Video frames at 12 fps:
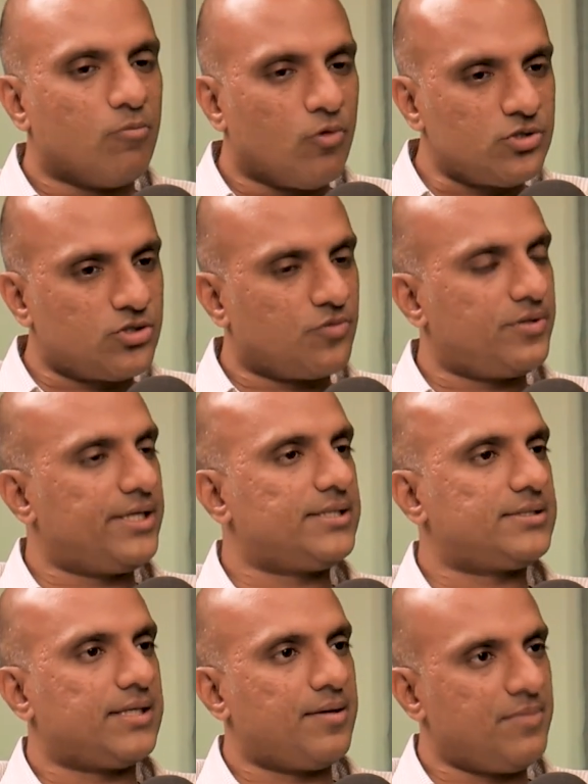Most of
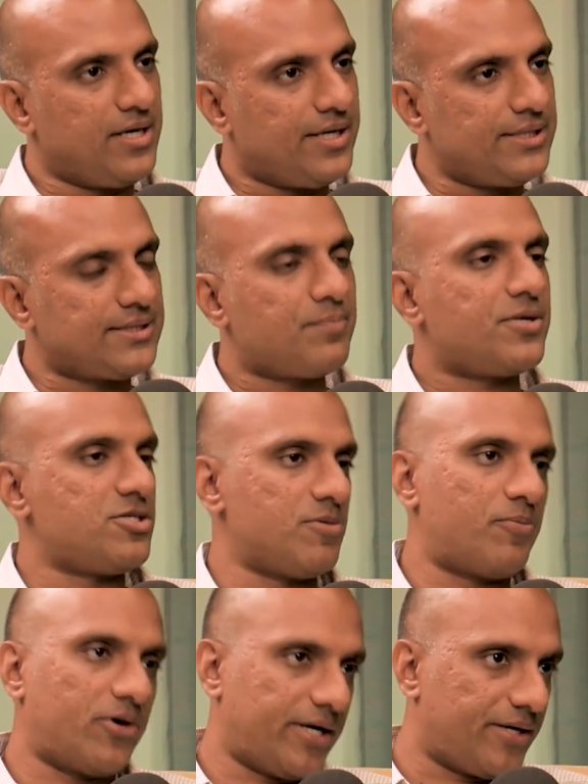these MLDs are
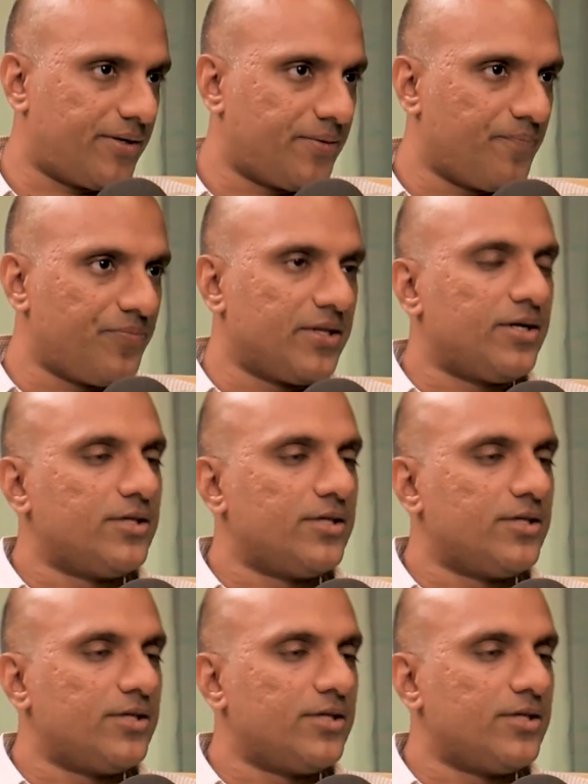principal protected.